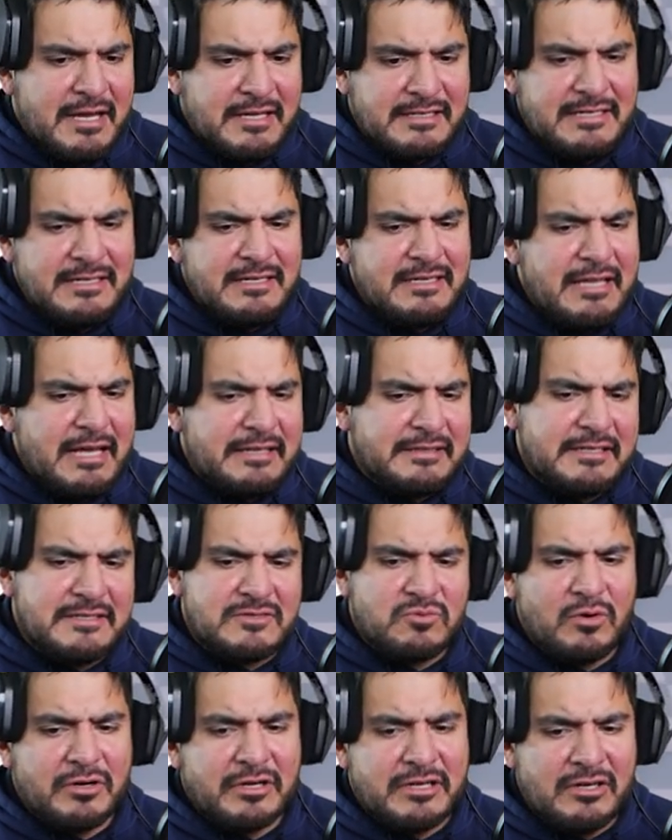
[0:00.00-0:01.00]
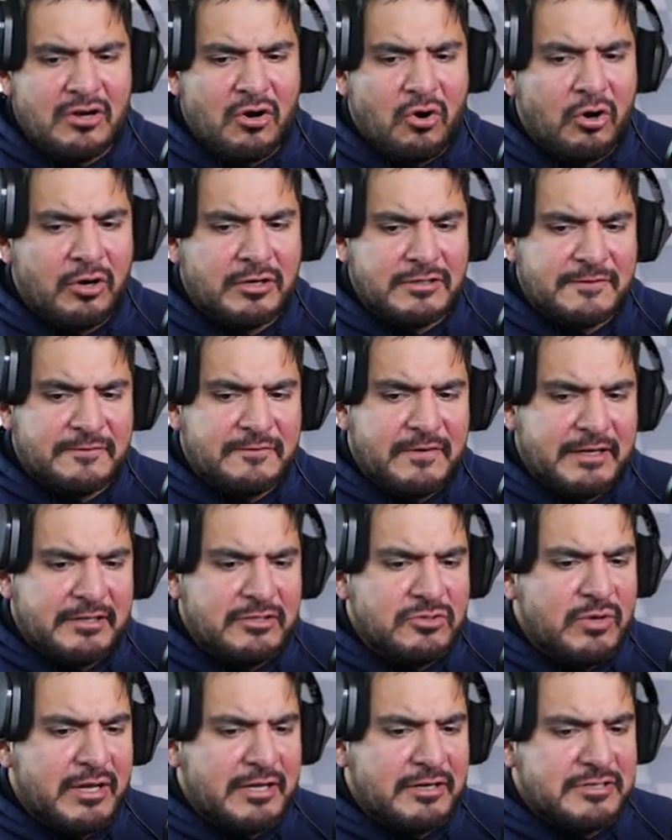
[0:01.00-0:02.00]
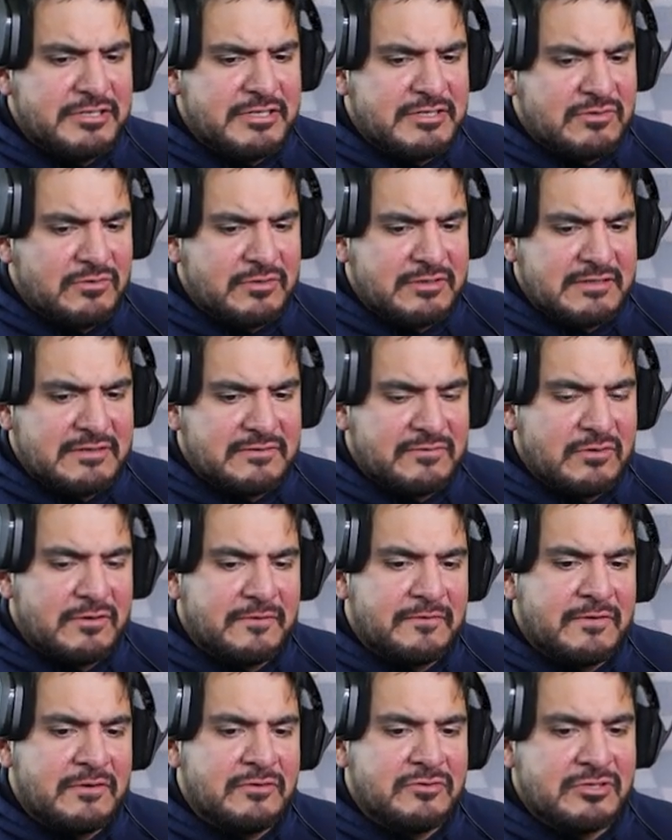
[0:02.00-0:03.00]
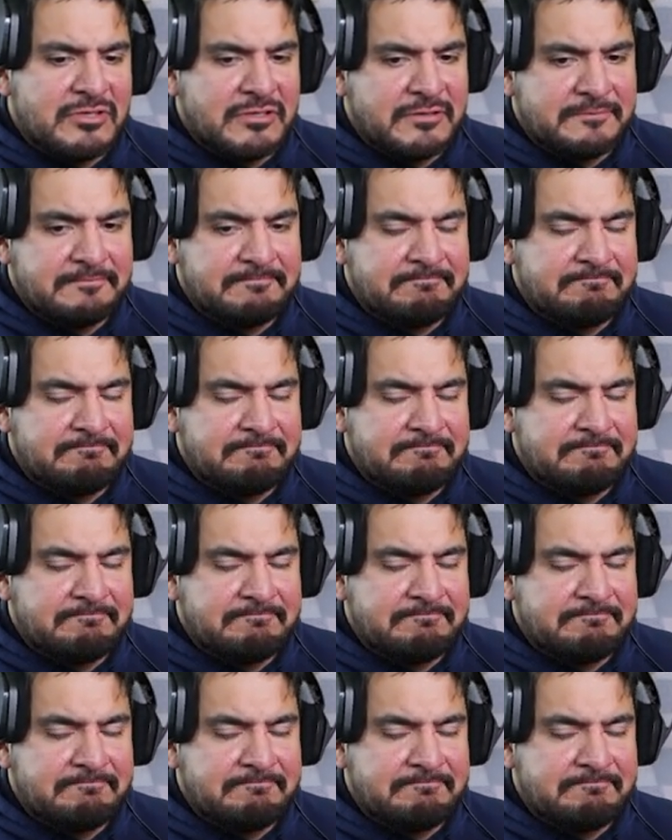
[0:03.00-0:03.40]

Team Galactic is working hard to find new energy sources for the future.